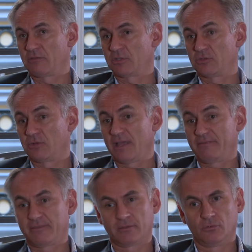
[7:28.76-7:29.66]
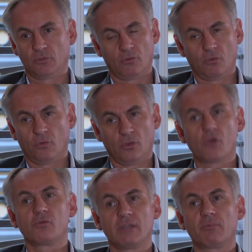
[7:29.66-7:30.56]
to, and all
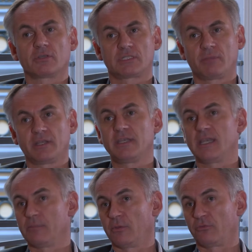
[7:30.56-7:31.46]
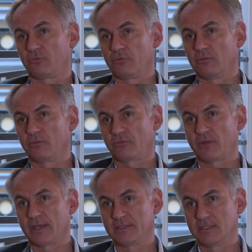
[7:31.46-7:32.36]
only possible and enabled through
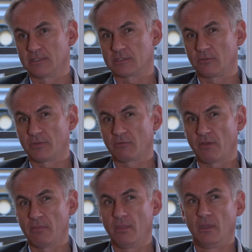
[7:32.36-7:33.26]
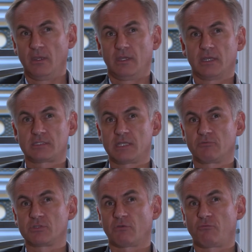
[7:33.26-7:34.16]
IT. So we run a
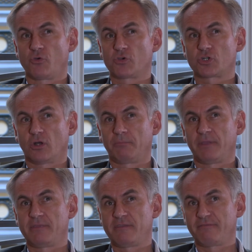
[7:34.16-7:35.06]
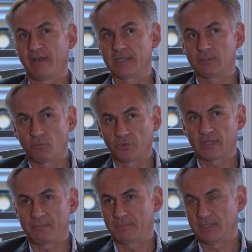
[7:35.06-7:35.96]
series of workshops and define what
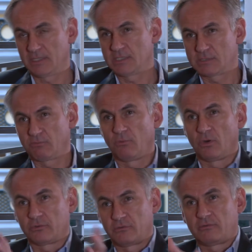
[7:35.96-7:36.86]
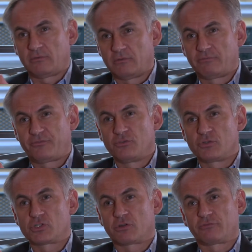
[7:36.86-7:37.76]
that means, what the
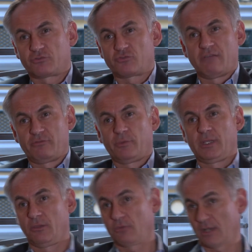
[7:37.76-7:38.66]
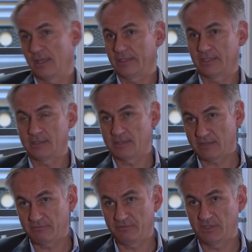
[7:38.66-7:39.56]
future of travel will look like in
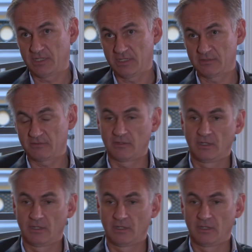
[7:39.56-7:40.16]
10, 15 years,